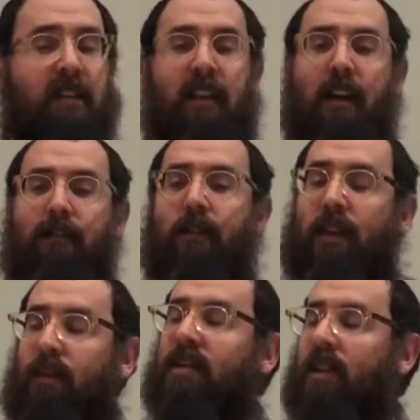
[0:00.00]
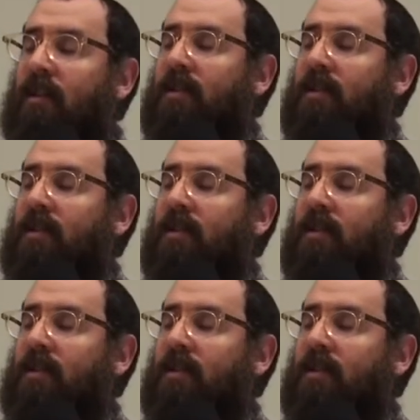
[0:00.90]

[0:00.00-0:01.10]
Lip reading: and therefore there is no